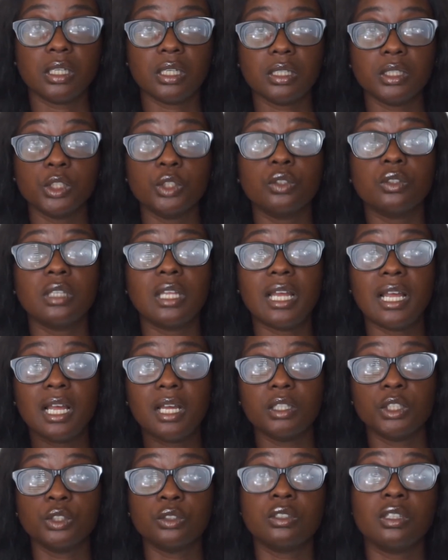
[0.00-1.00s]

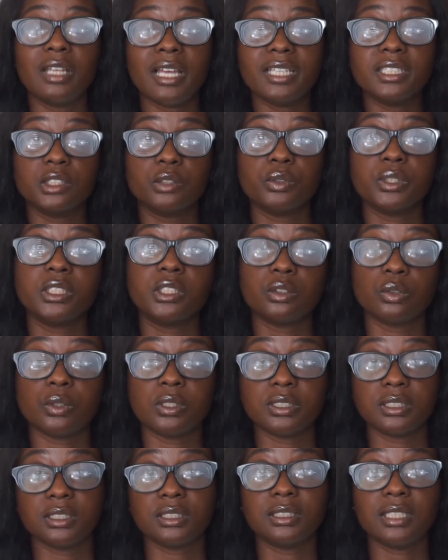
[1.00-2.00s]
utilize the
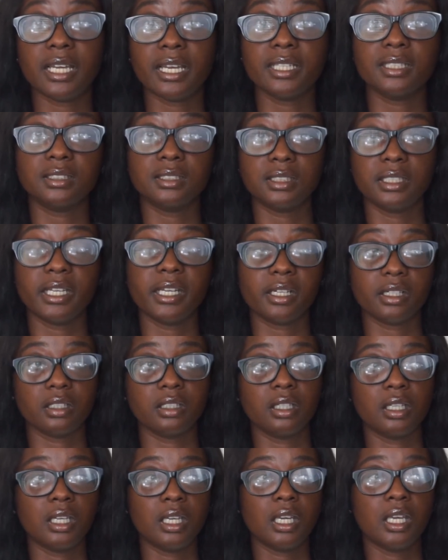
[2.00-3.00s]
resources that is there,
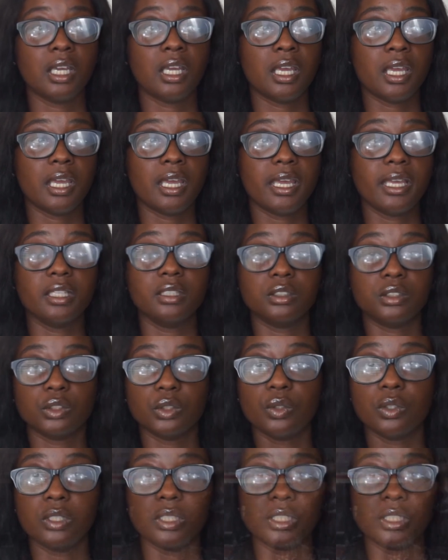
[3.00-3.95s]
and so on